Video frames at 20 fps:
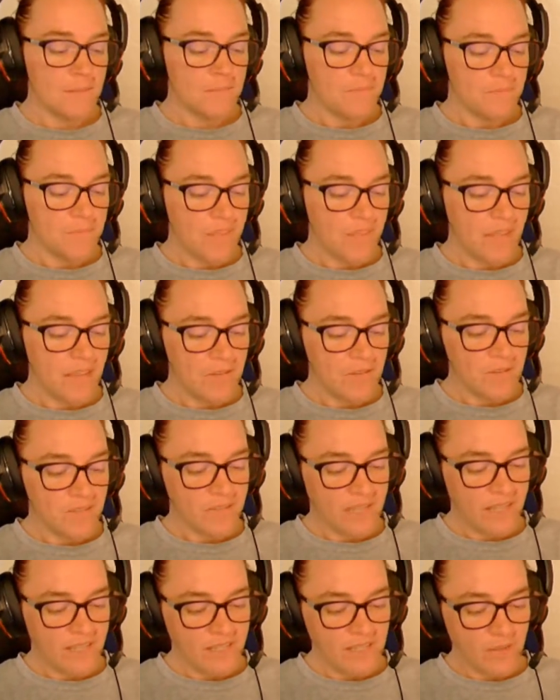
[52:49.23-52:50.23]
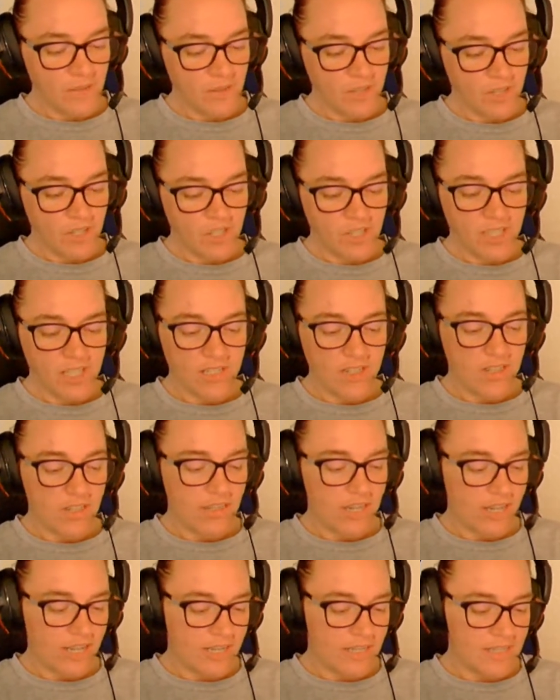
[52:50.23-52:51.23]
Anne reflected with her chin in
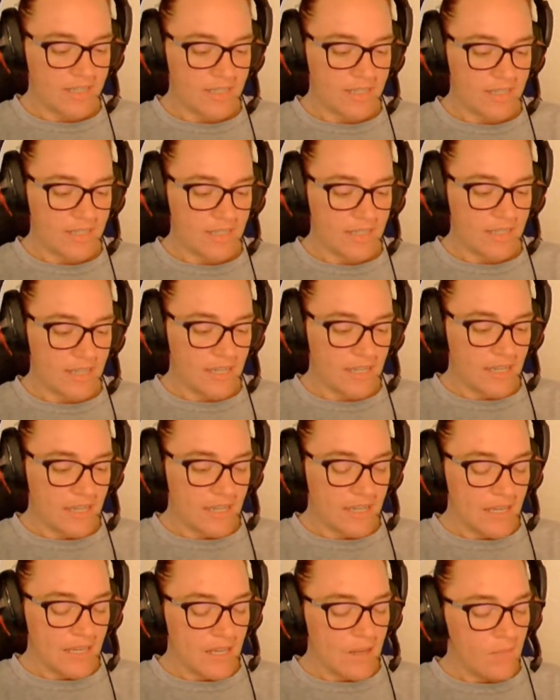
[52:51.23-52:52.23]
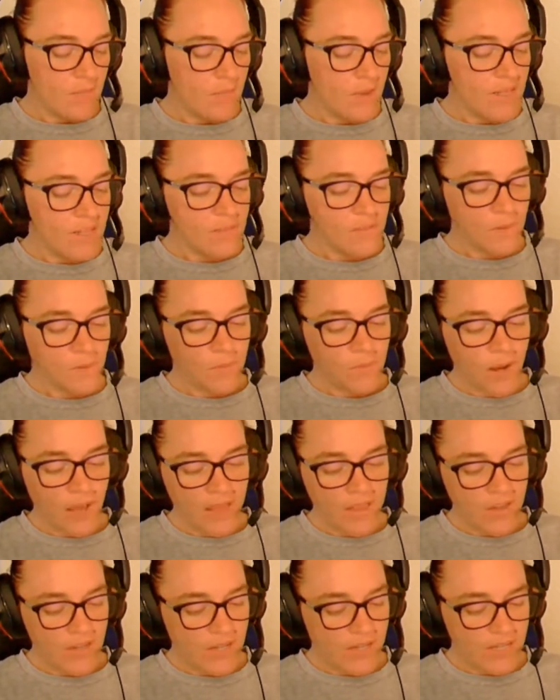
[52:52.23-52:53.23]
her hands. Must be
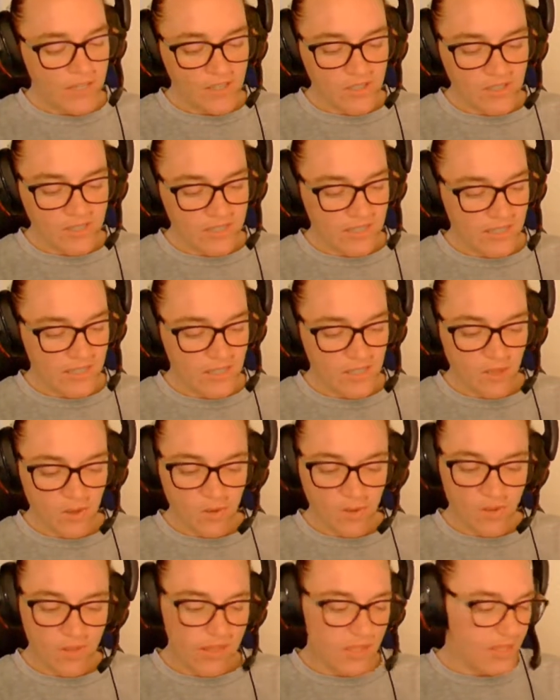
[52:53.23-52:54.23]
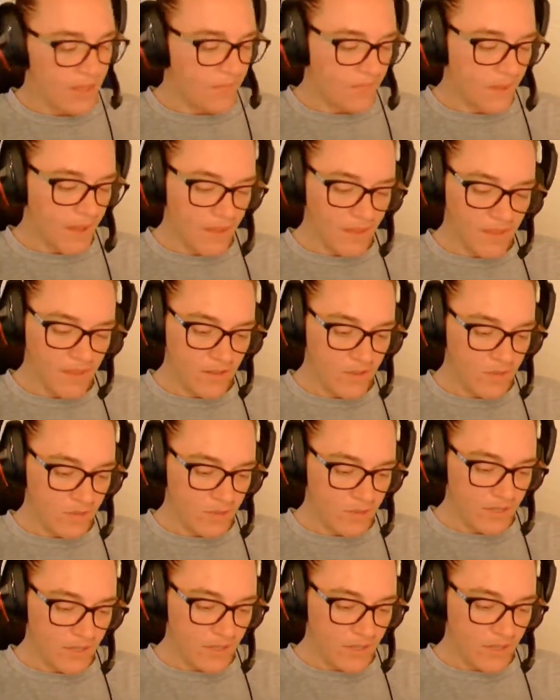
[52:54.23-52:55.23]
rather interesting, don't you think, Matthew?
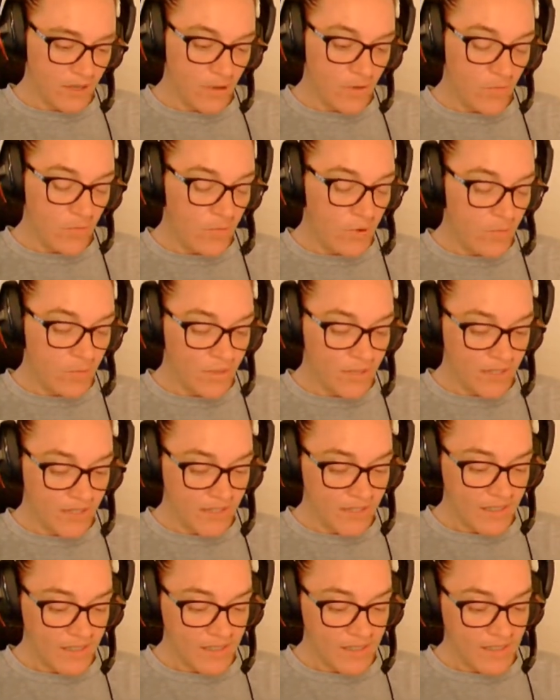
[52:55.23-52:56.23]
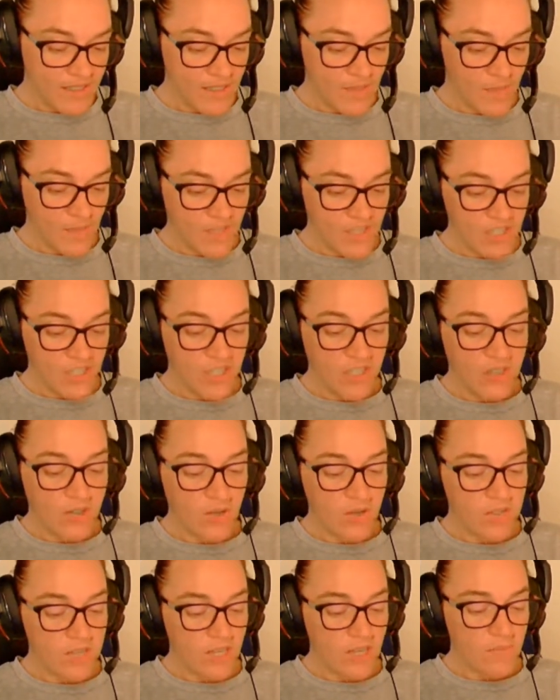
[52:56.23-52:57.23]
Ruby Gillis says when she
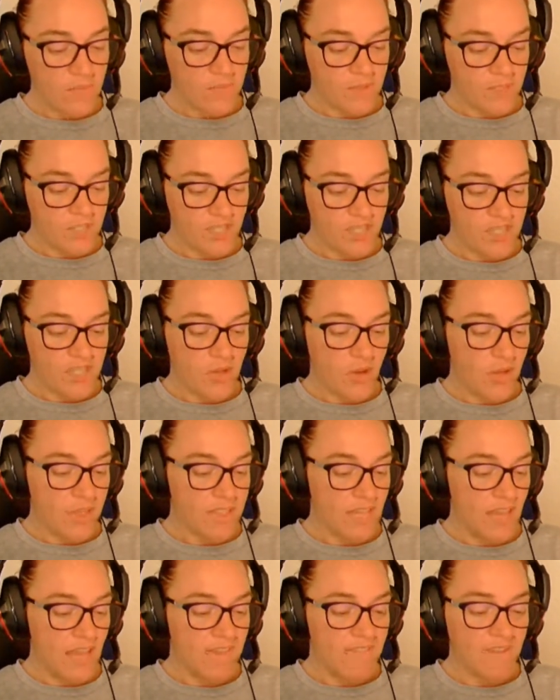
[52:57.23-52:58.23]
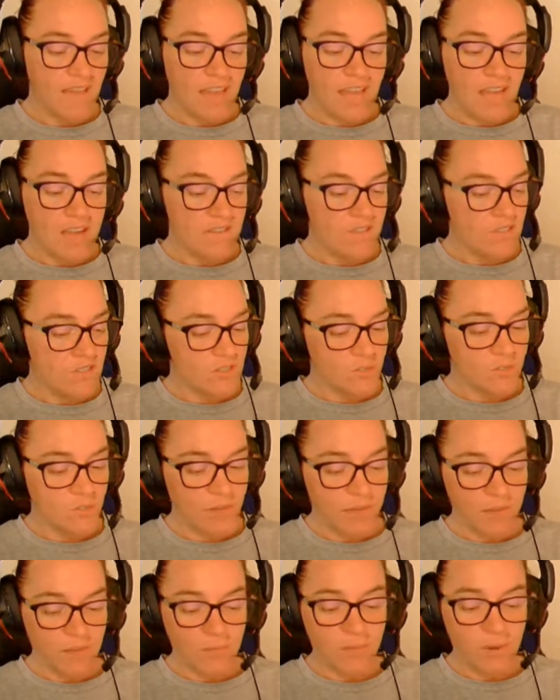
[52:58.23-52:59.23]
grows up she's going to have ever so
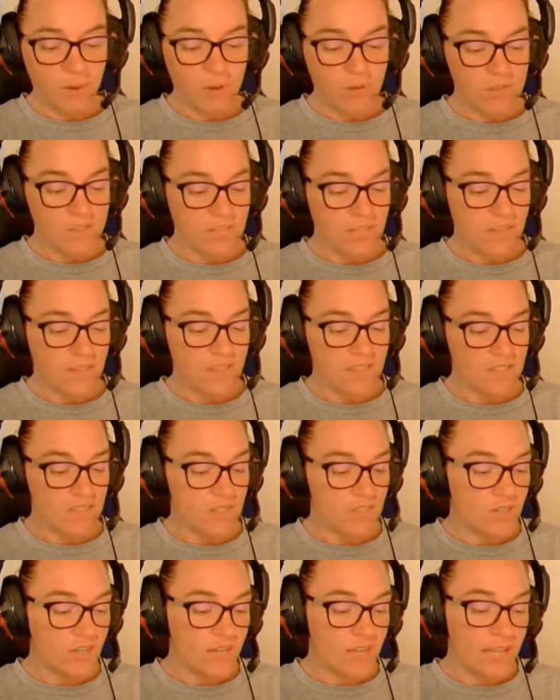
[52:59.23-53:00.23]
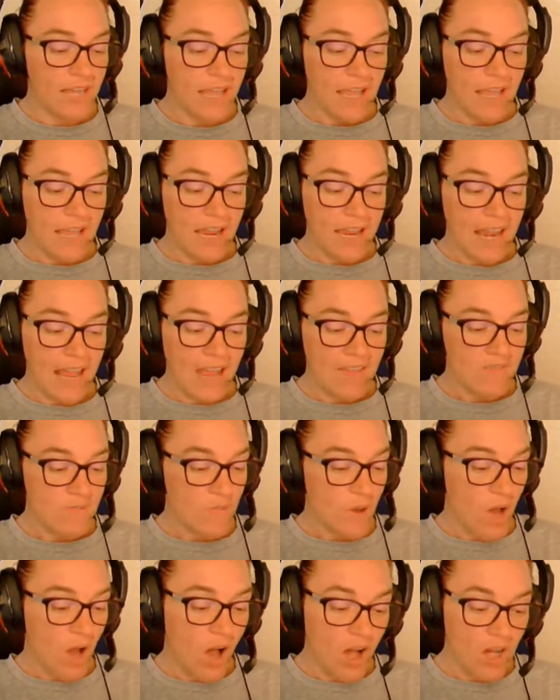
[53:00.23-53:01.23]
many bows on the string and have them
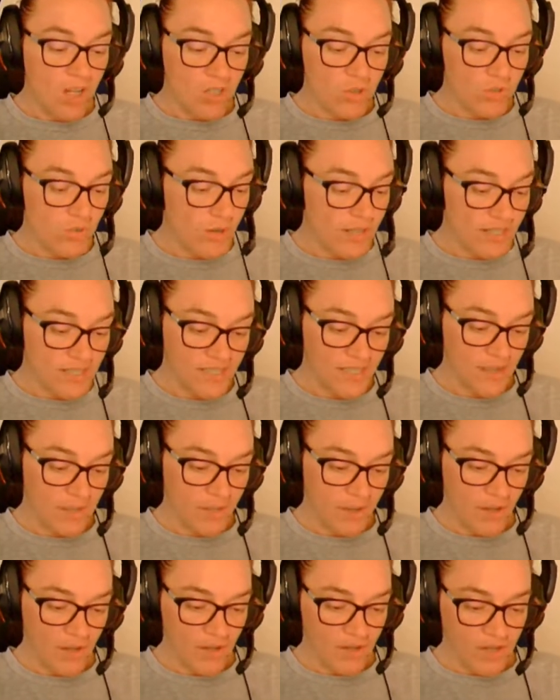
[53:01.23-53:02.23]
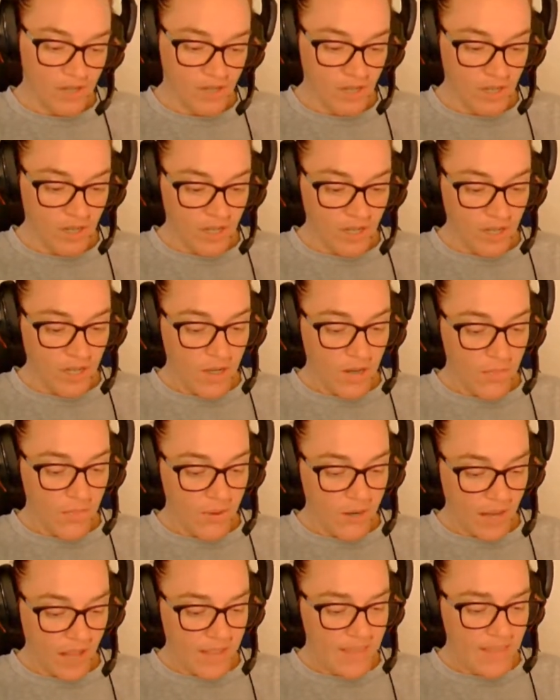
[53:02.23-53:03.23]
all crazy about her,
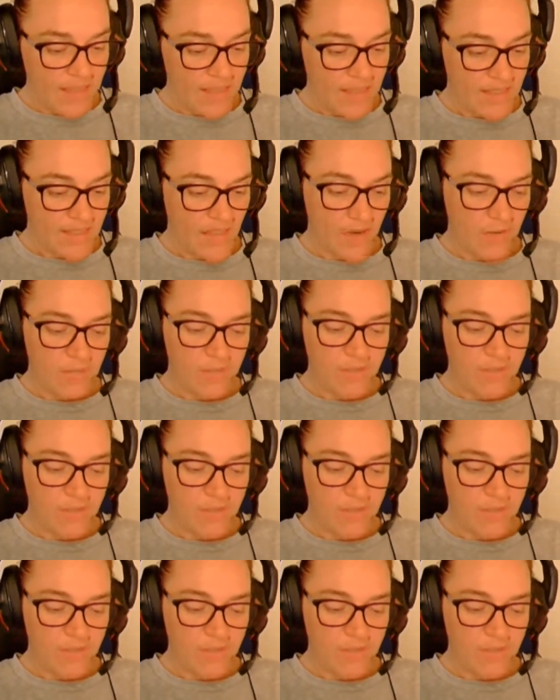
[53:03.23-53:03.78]
but I think that would be